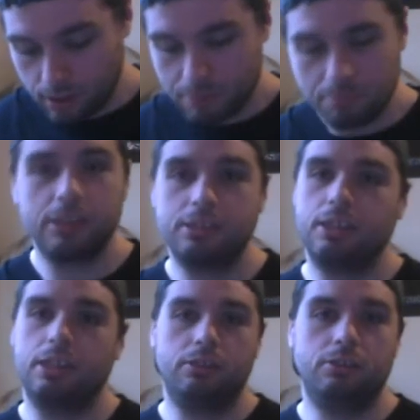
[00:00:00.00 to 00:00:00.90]

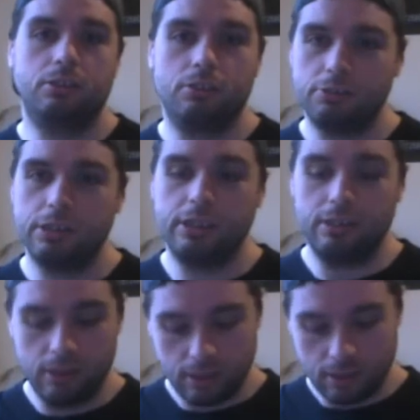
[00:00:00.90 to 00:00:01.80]
PlayStation 3
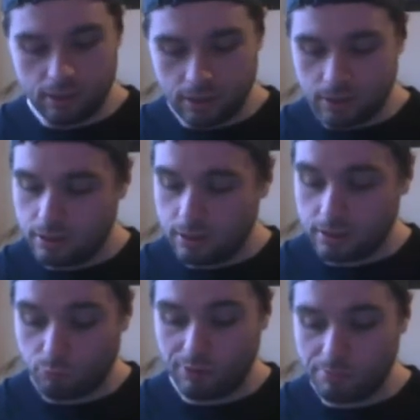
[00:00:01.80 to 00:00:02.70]

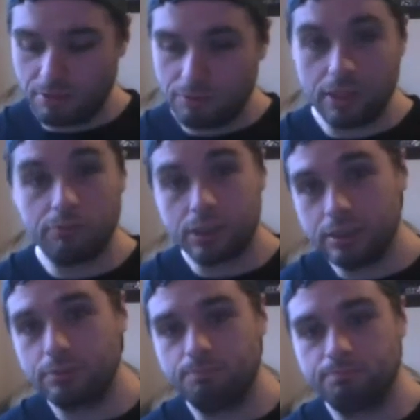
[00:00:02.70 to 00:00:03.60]
is one of my favorites.